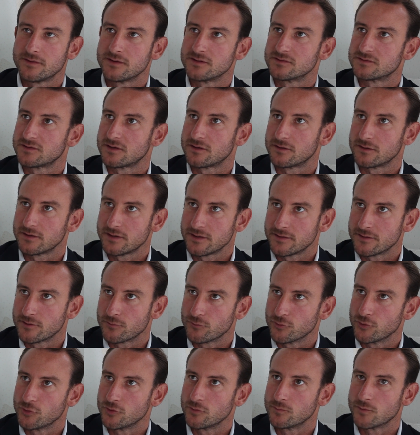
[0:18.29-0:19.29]
things that are in the
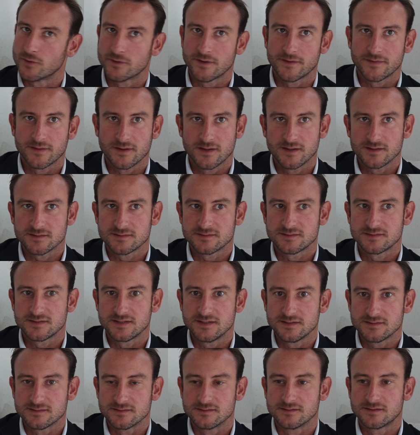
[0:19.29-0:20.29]
room or that the guest
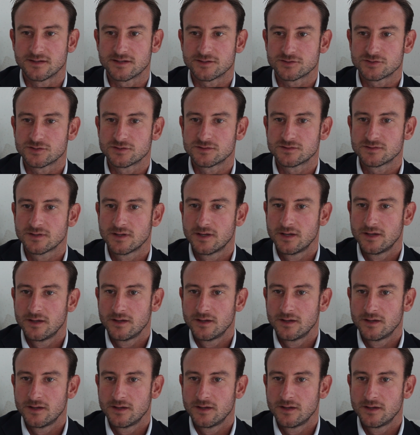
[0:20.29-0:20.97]
sees and touches,